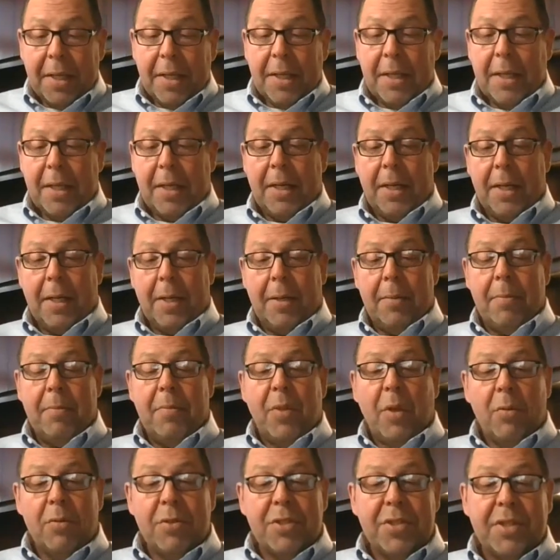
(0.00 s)

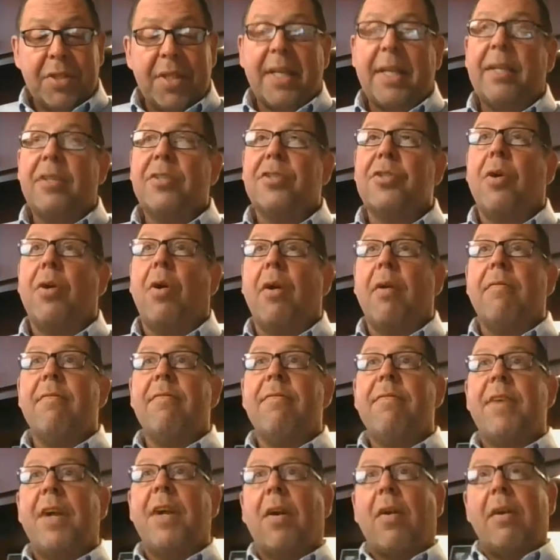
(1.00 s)
Those things are
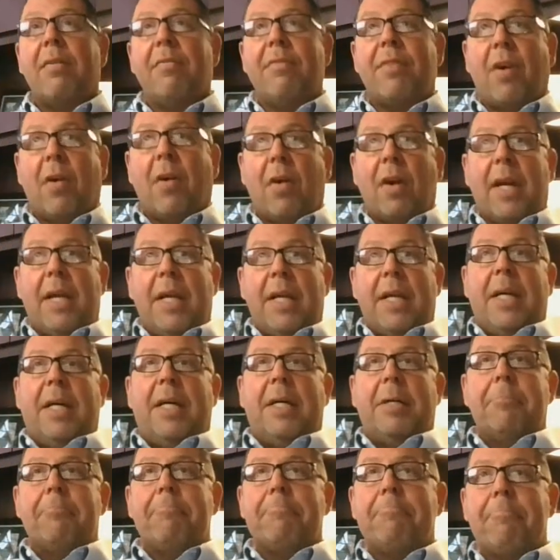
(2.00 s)
very, very,
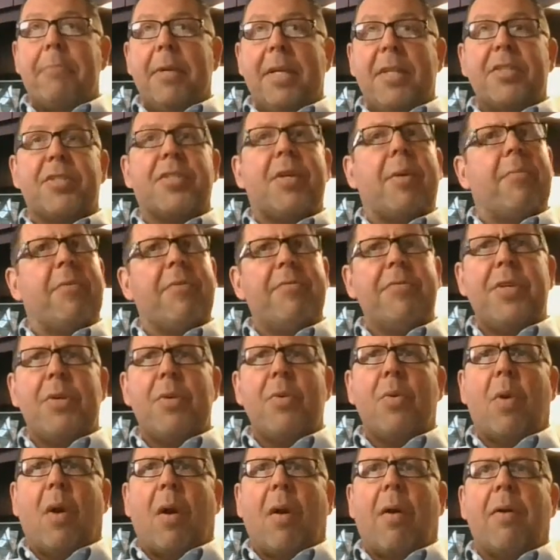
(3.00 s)
and some of
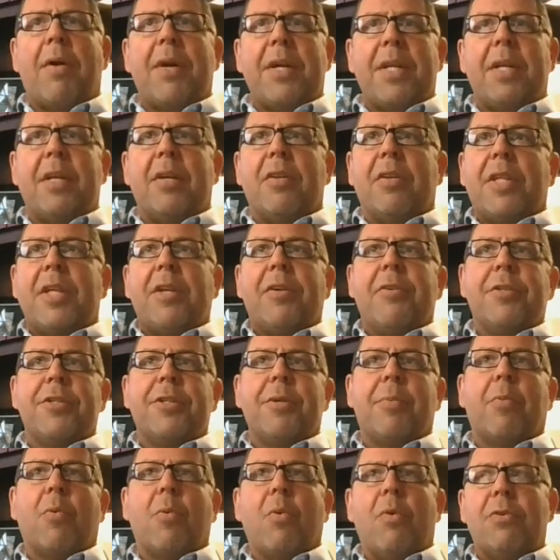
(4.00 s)
you are already in
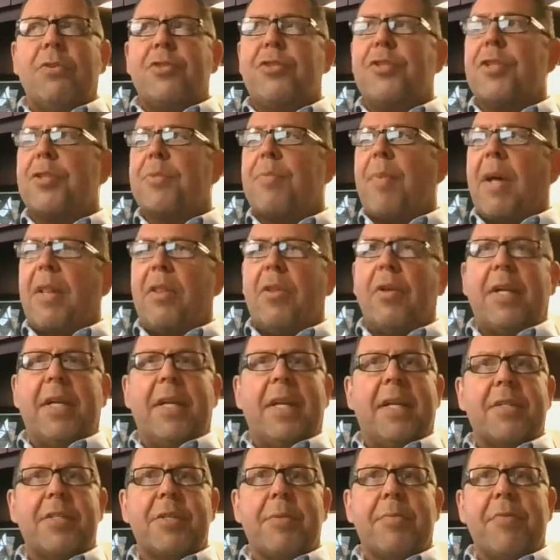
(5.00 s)
leadership roles just by looking
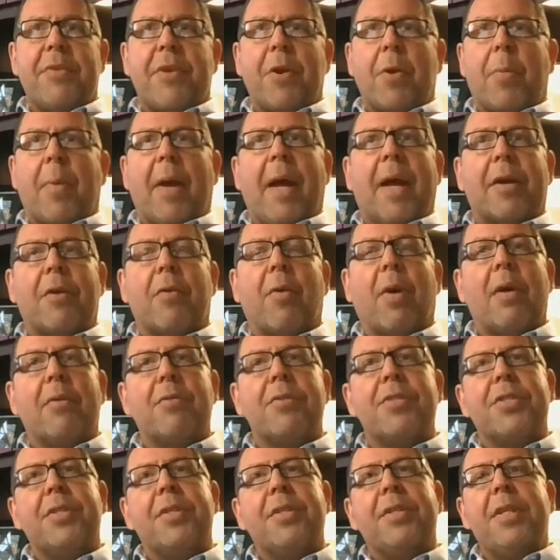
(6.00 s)
at some of your
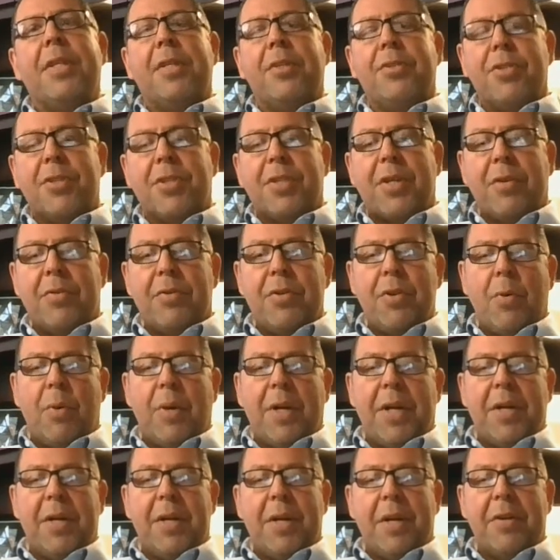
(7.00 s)
backgrounds and just
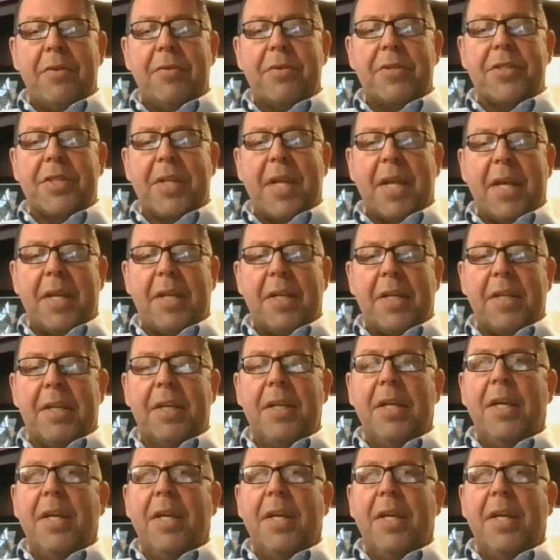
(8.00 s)
knowing and understanding